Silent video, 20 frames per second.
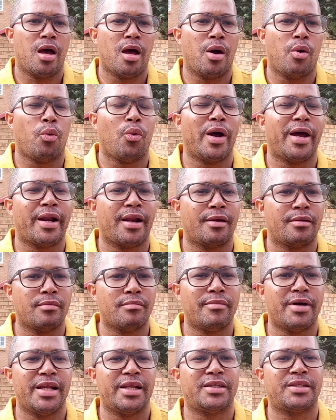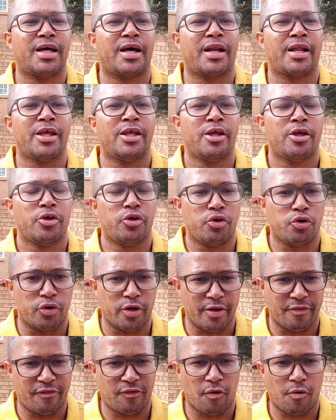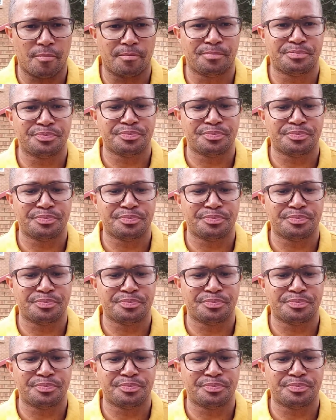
wearing military uniform.